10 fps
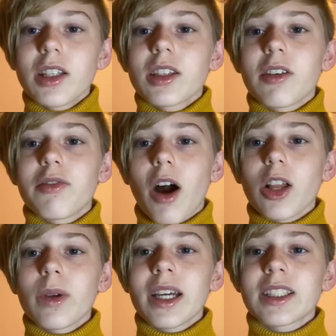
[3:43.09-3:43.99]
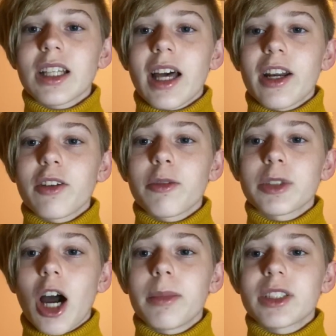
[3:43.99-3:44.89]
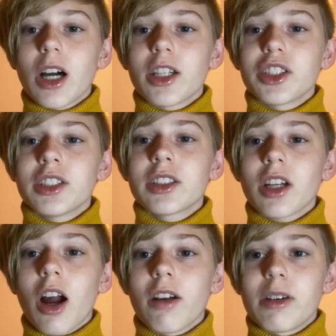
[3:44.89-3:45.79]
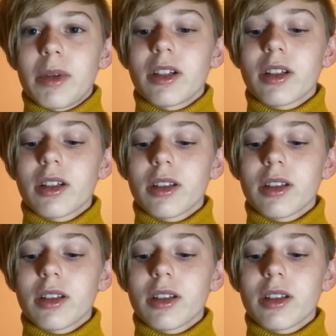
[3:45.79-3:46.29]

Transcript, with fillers: The following is a letter from Thomas Hodges to Harvey Milk.